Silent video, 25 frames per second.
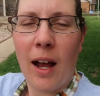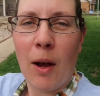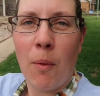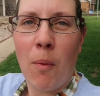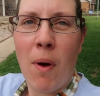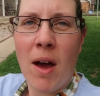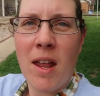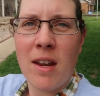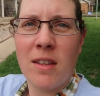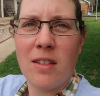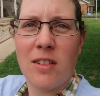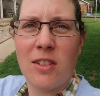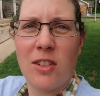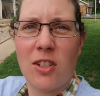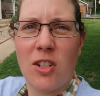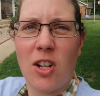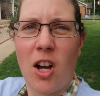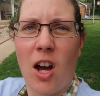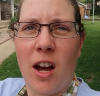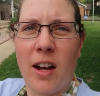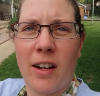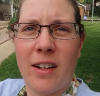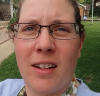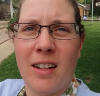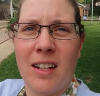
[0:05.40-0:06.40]
I wanted to
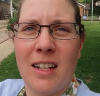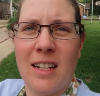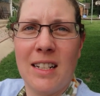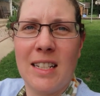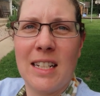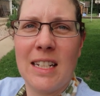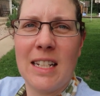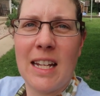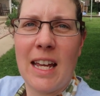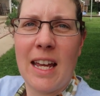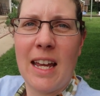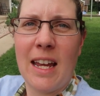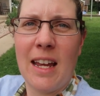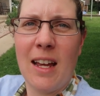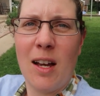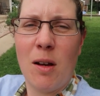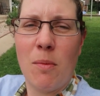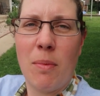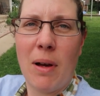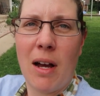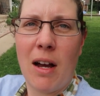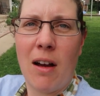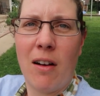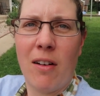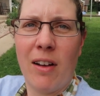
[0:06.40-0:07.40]
talk today
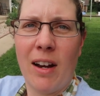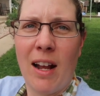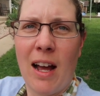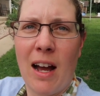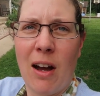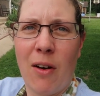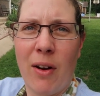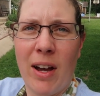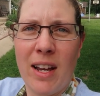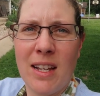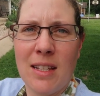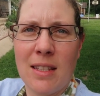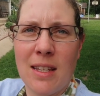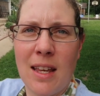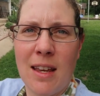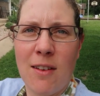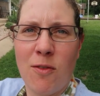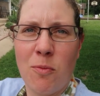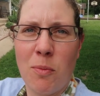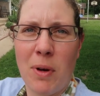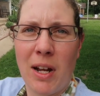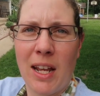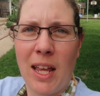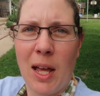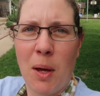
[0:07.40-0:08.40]
about how I
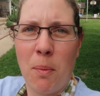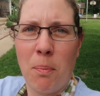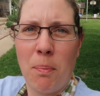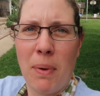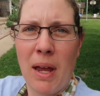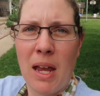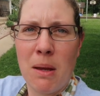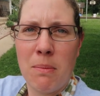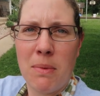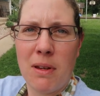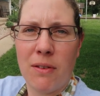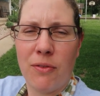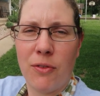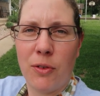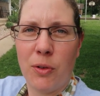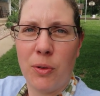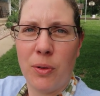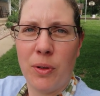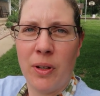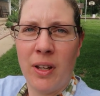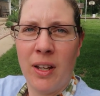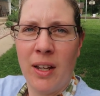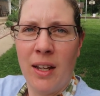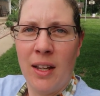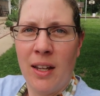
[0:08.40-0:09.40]
save money on baby
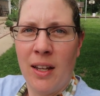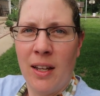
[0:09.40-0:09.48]
food.